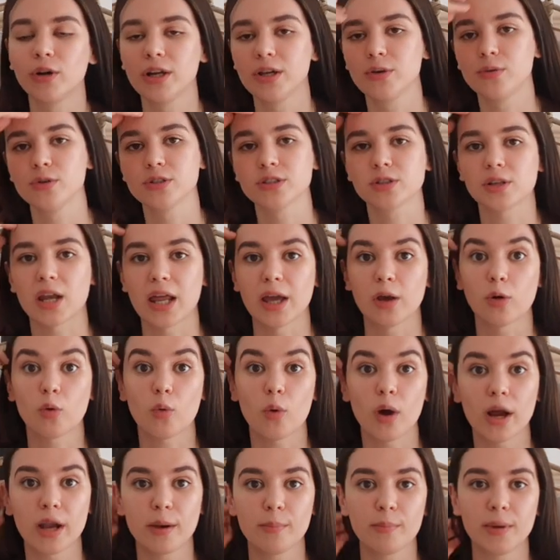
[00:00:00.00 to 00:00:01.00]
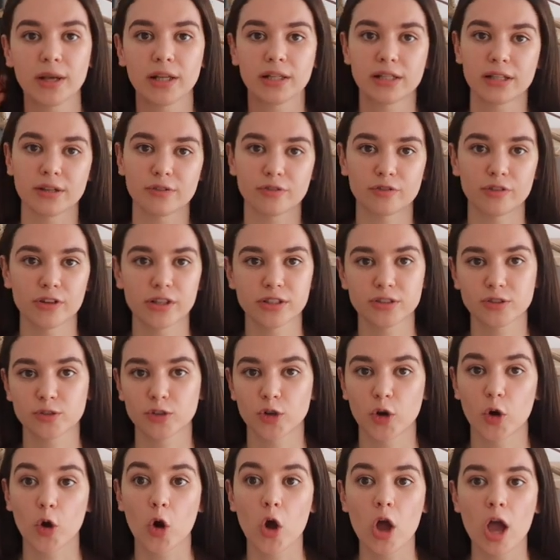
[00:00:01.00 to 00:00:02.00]
It was like quite a big difference, you
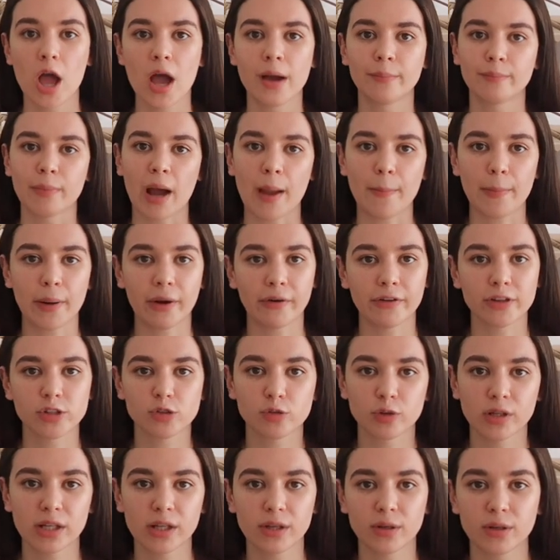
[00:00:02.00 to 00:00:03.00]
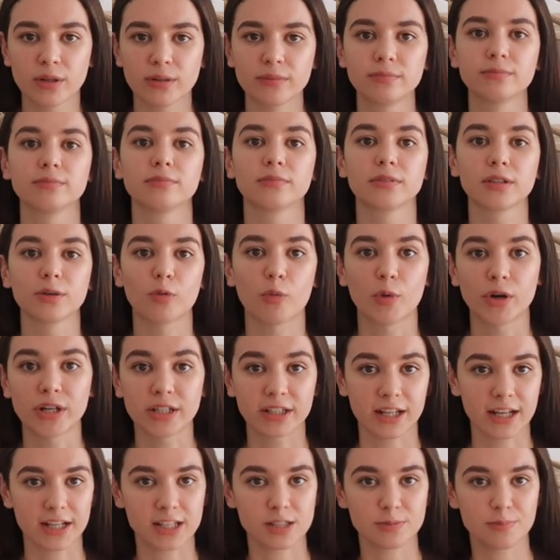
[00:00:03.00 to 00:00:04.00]
know. My parents really
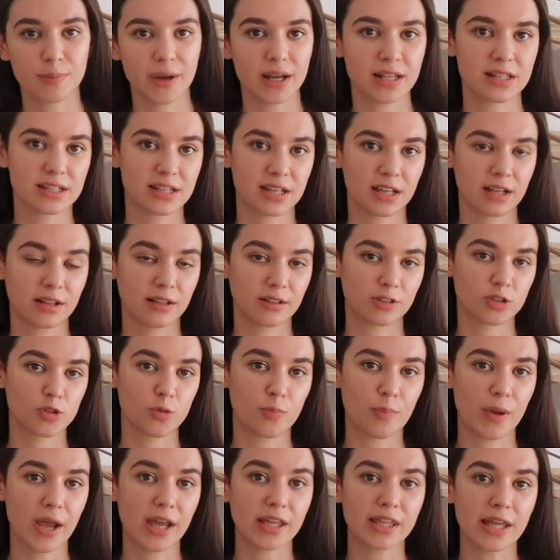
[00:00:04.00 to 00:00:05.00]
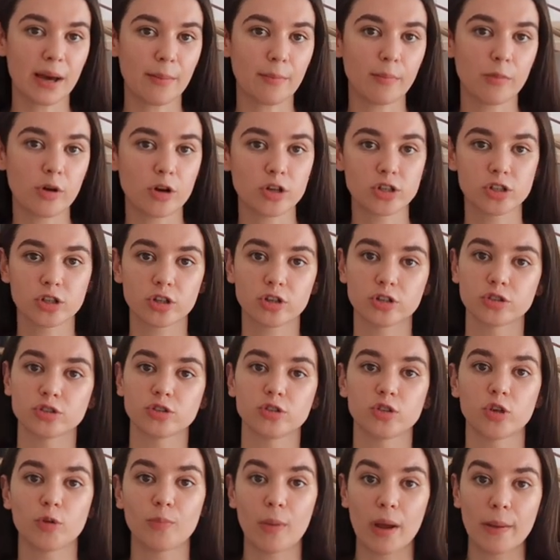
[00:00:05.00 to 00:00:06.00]
weren't expecting to pay that much, because
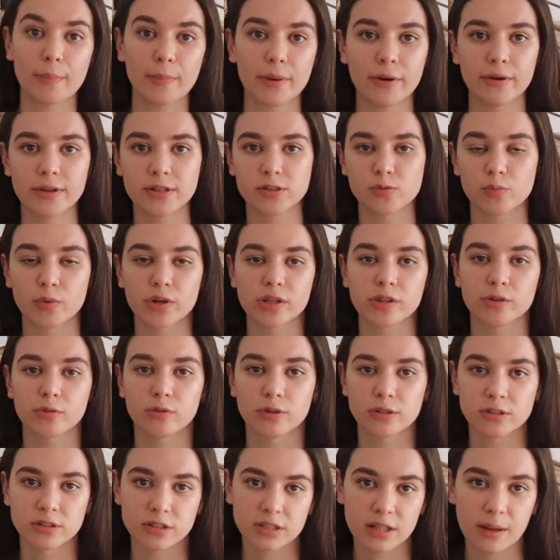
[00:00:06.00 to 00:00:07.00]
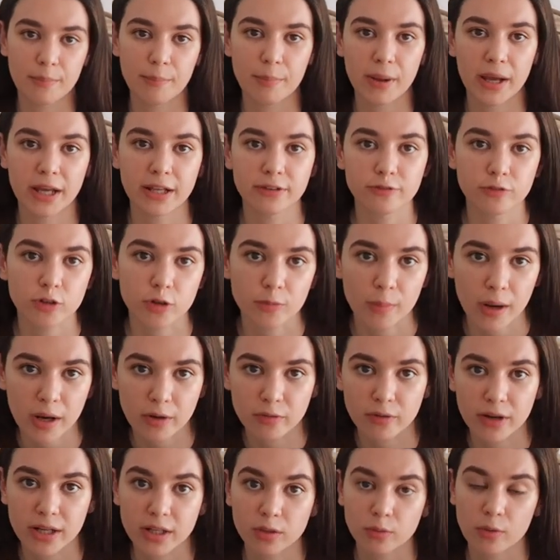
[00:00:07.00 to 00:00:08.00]
you know, my parents were the ones that paid for my
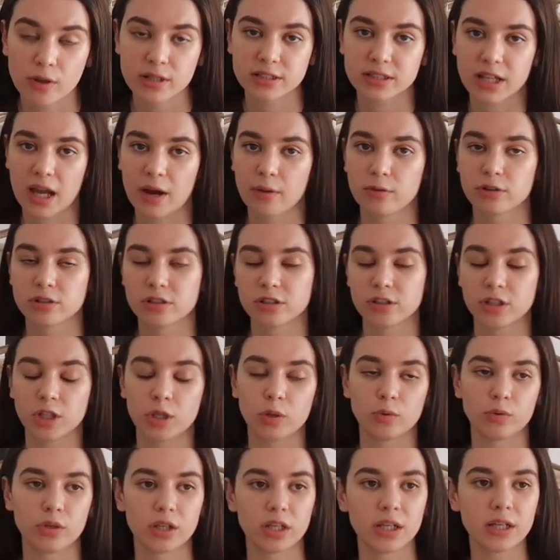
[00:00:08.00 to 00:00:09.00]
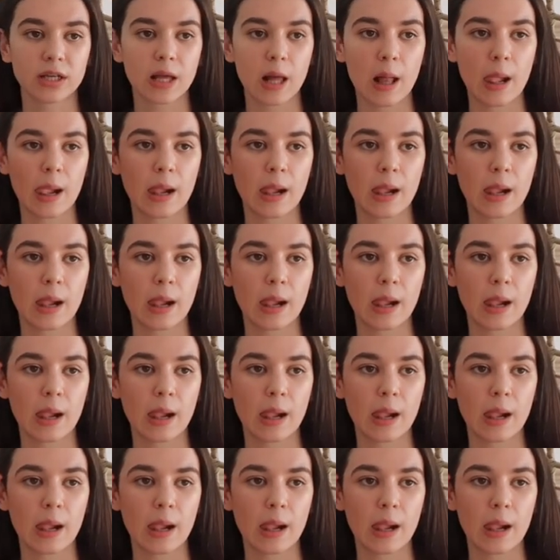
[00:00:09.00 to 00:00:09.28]
rent whilst I was in uni.